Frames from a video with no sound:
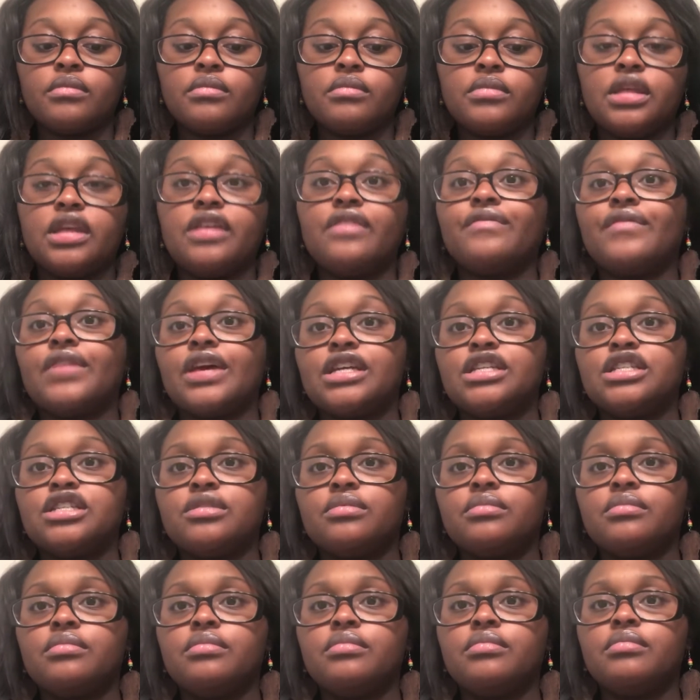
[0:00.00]
the
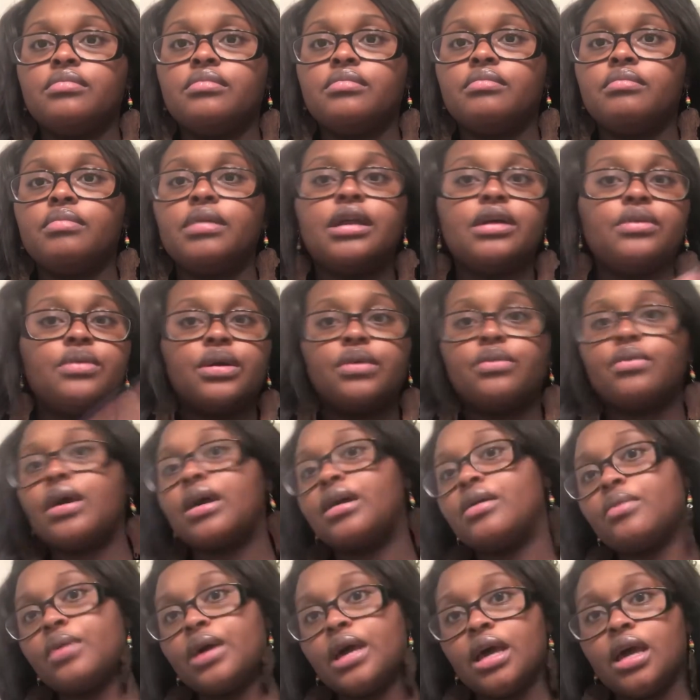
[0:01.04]
infection, but it went
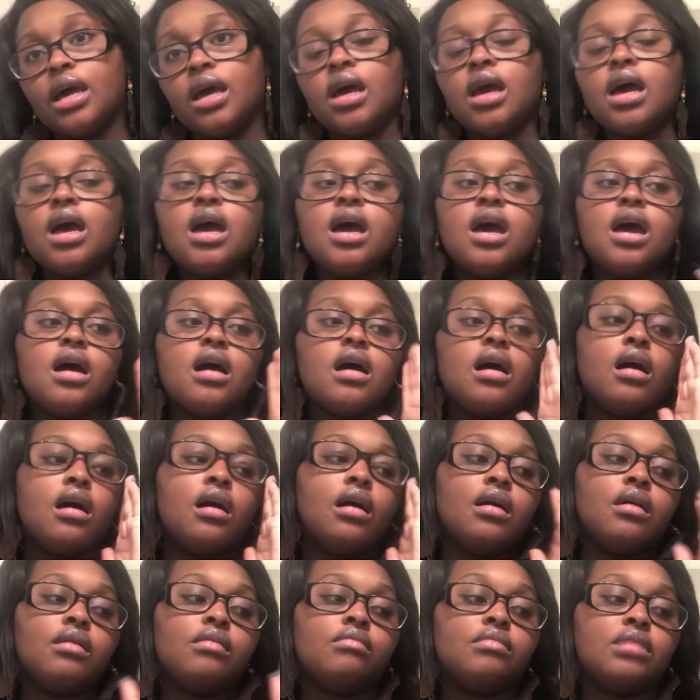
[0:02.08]
right away
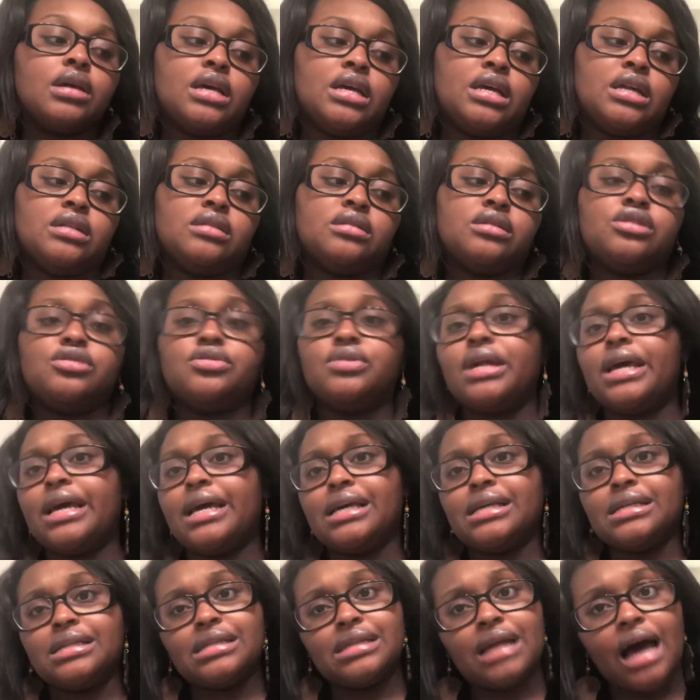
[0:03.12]
in 2
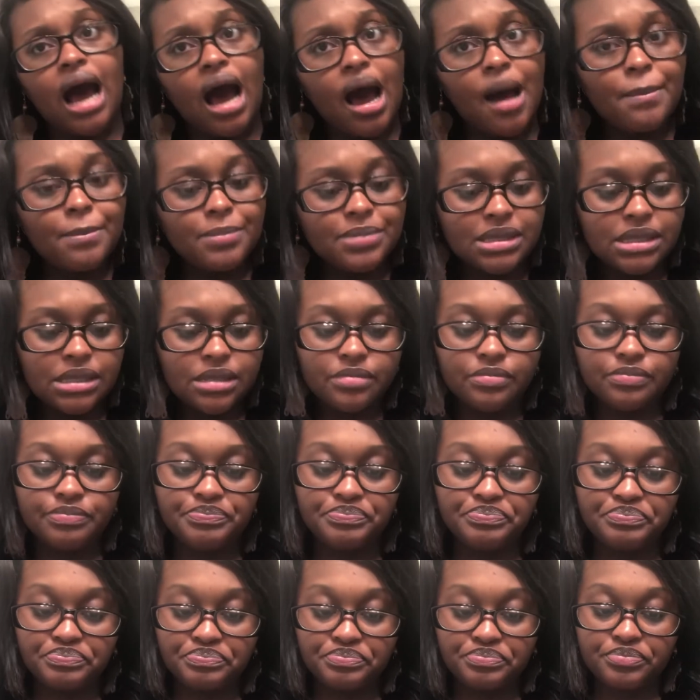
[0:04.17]
days tops.
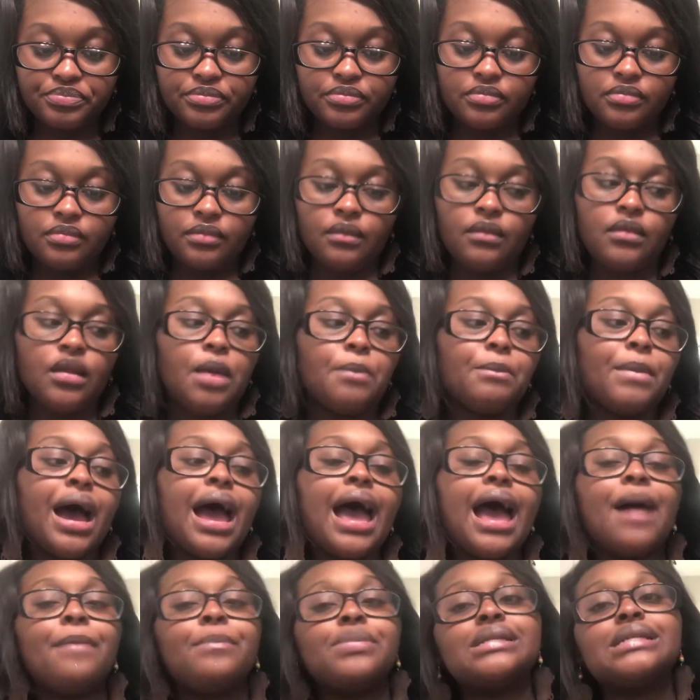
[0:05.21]
My
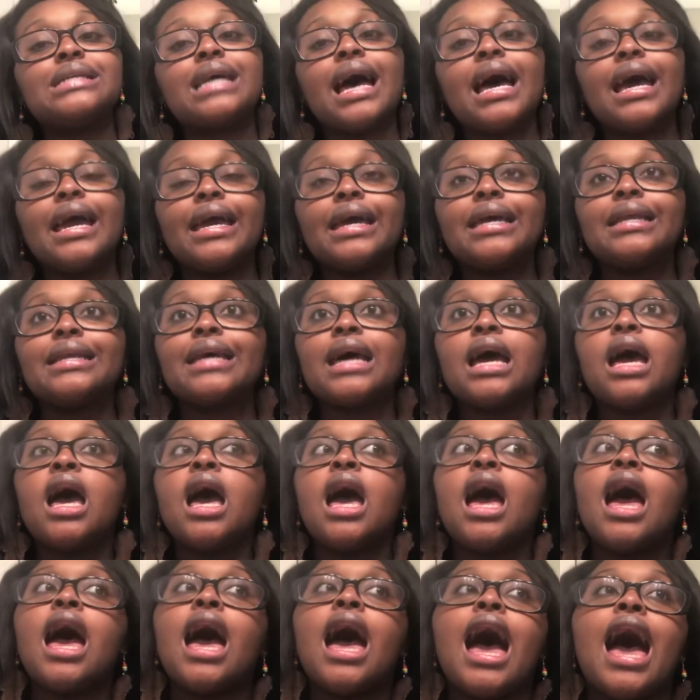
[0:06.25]
appetite,
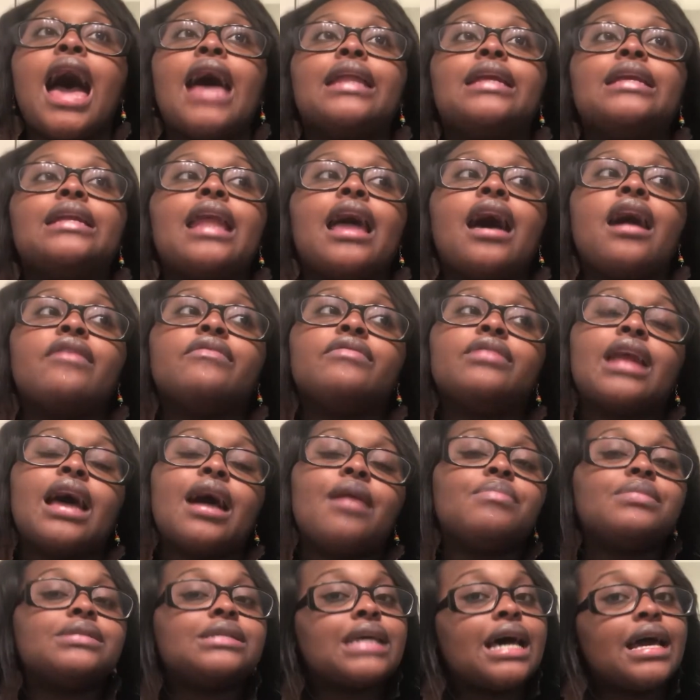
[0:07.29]
I didn't have an
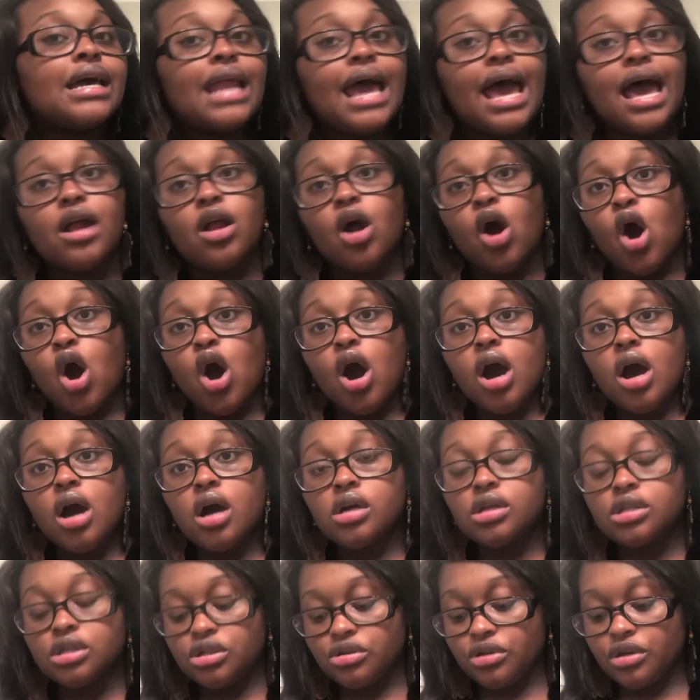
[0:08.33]
appetite at all
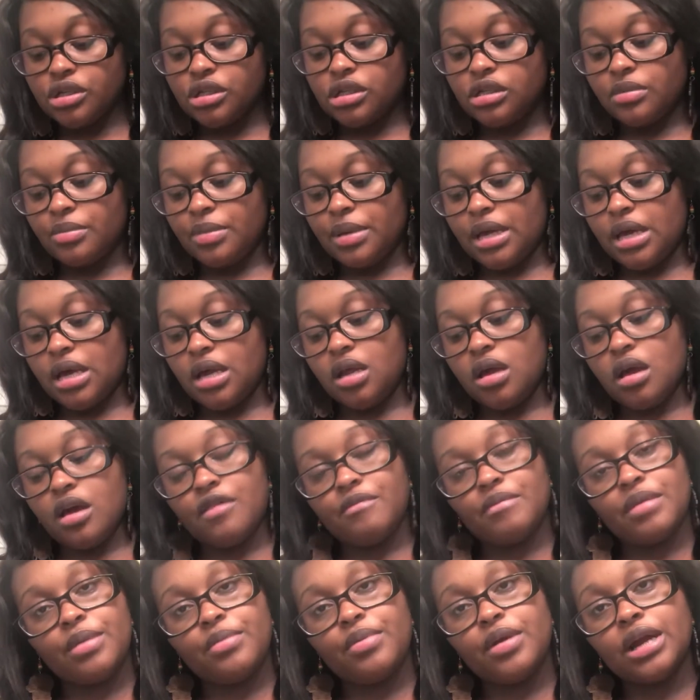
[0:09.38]
towards the beginning
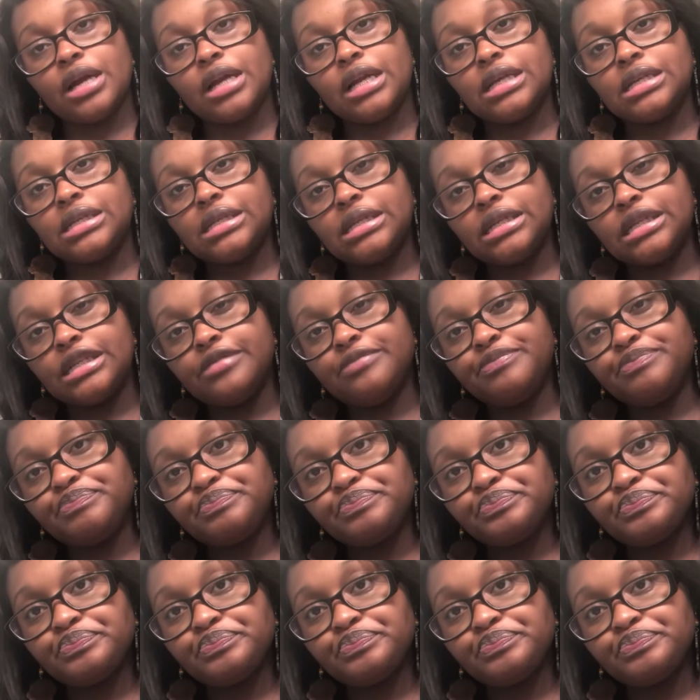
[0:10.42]
of my pregnancy.